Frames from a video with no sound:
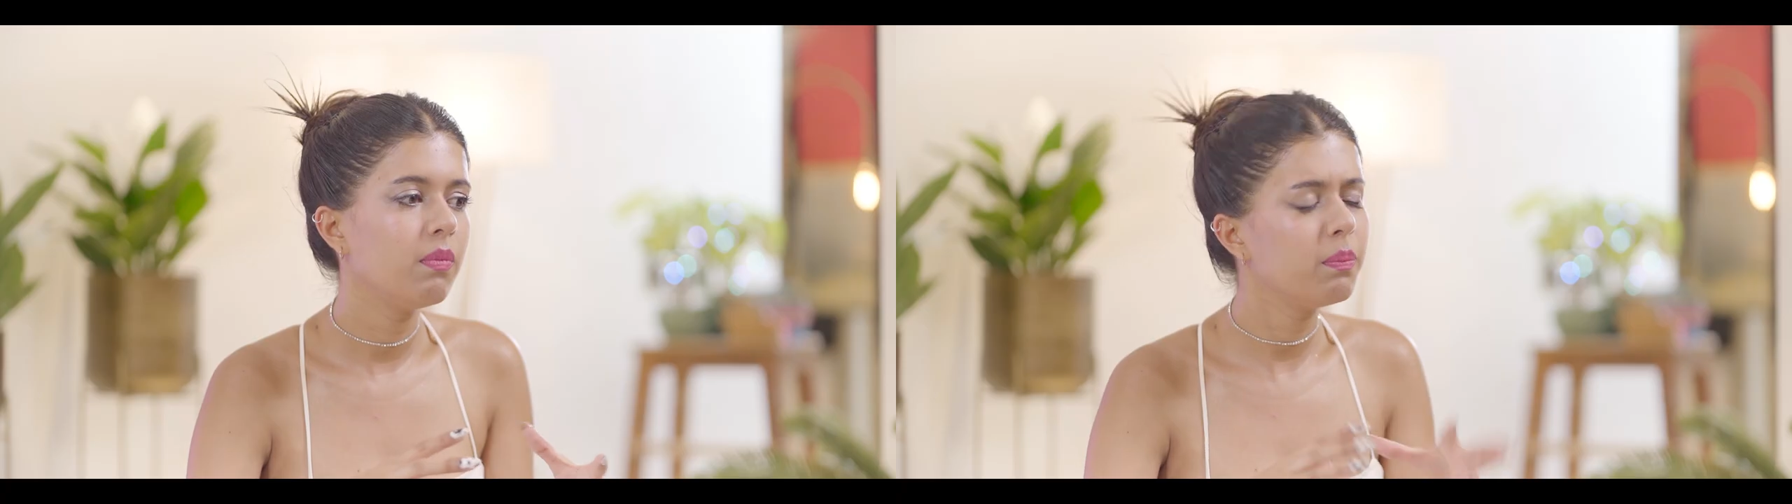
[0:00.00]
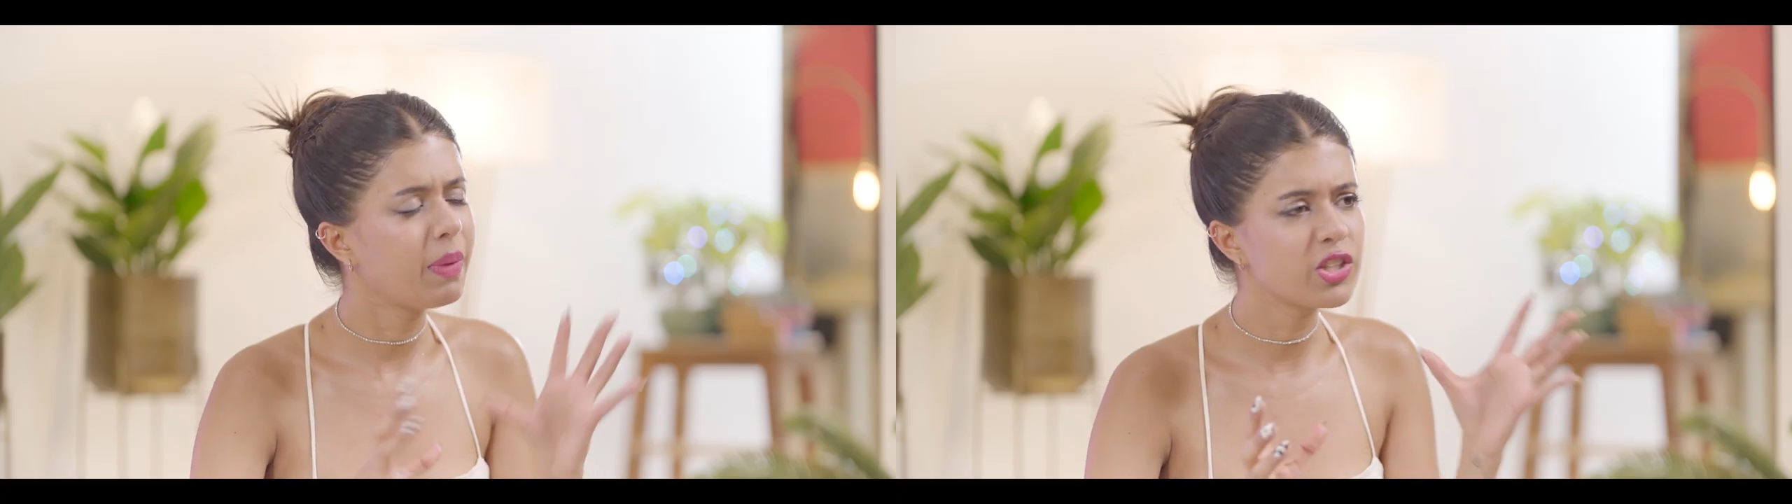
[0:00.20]

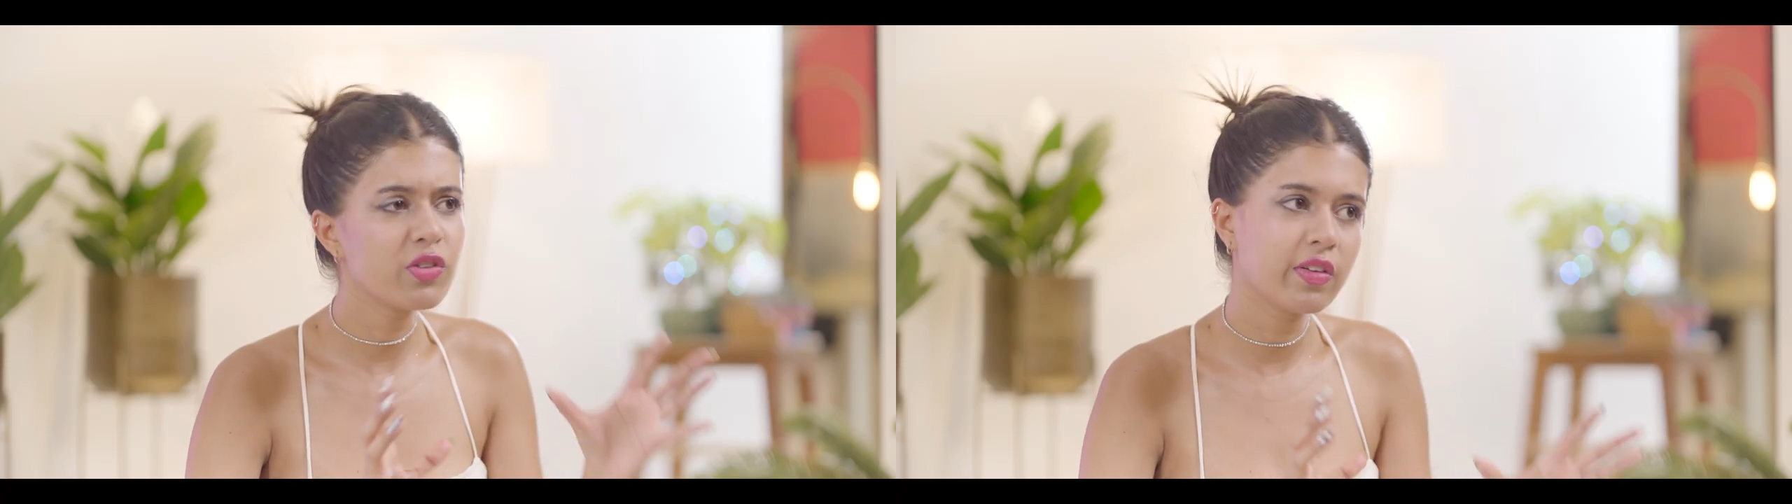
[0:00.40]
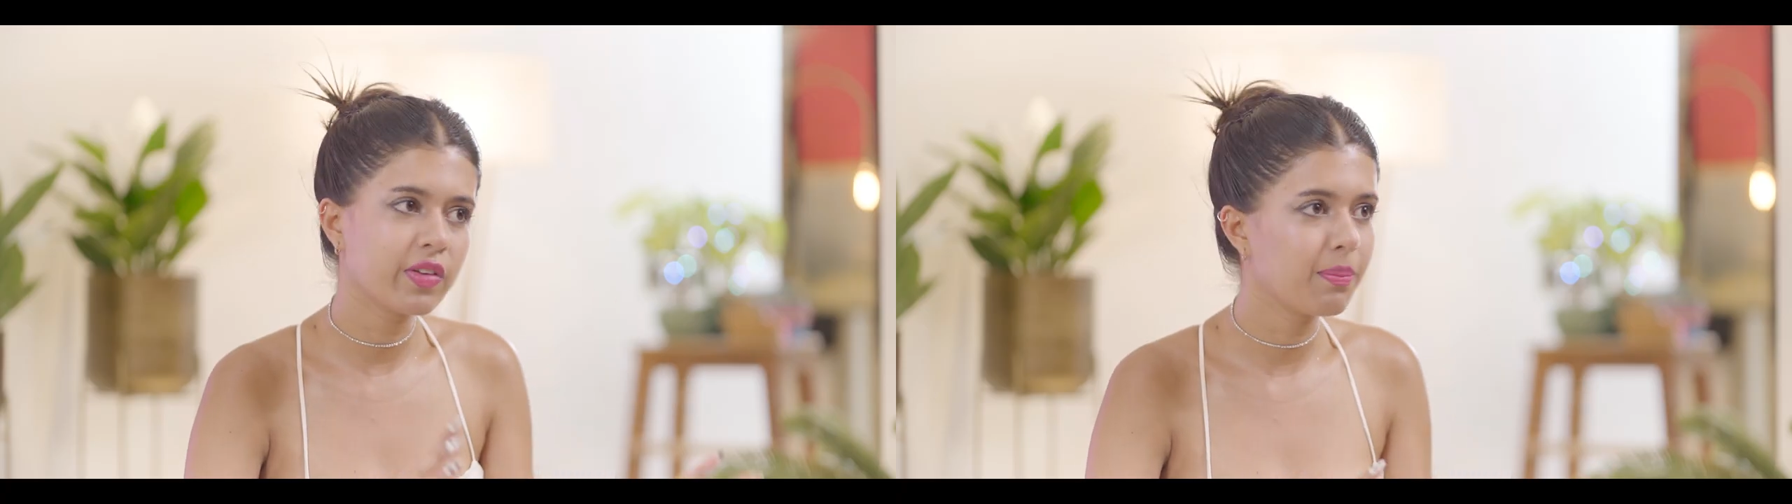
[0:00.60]
a bunch
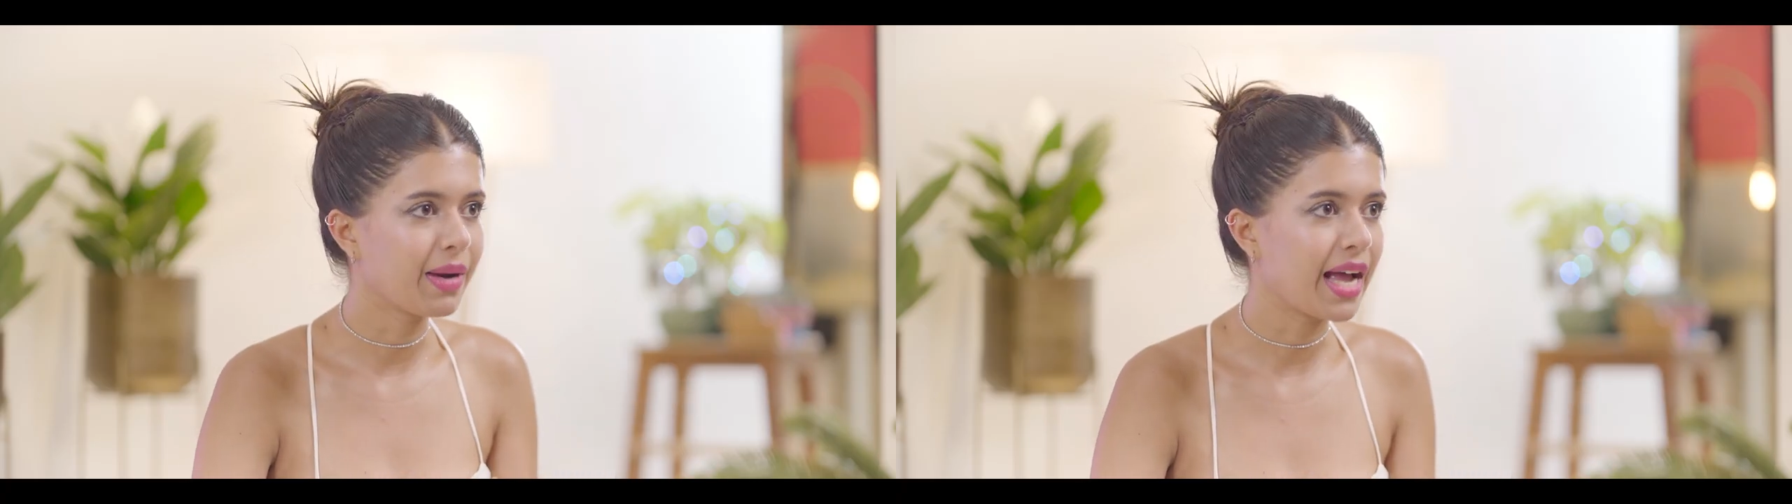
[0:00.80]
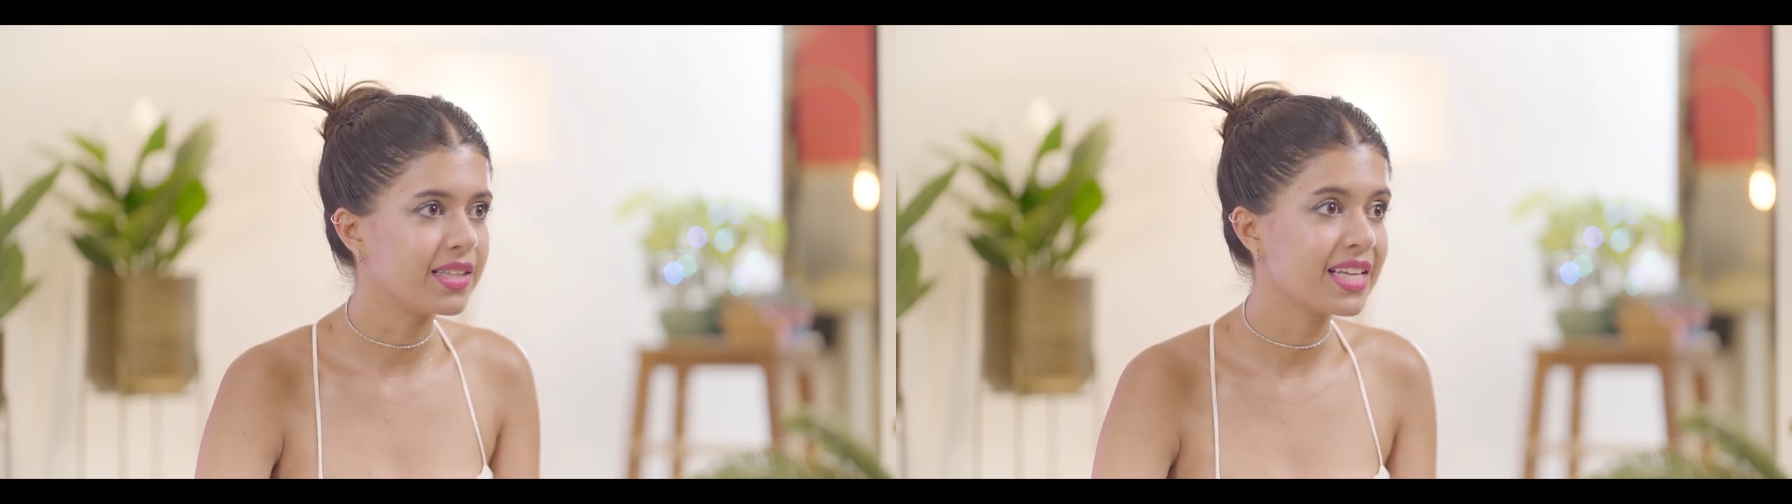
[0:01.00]
of different
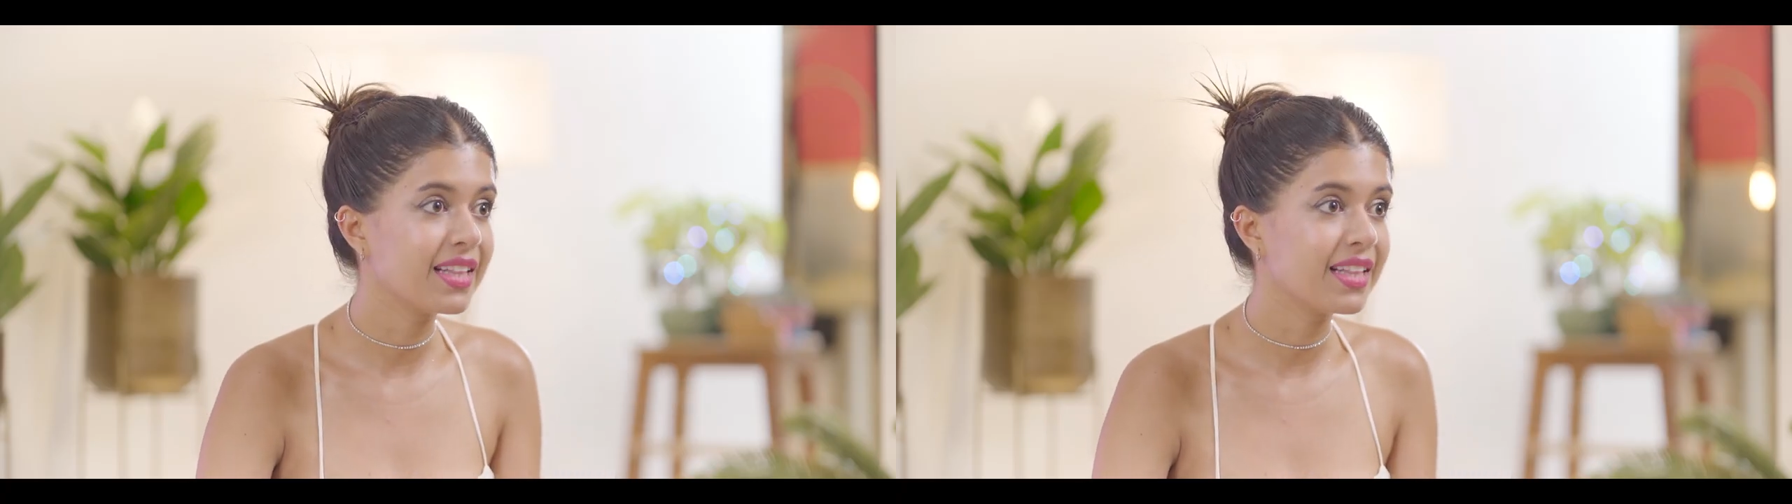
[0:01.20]
brands,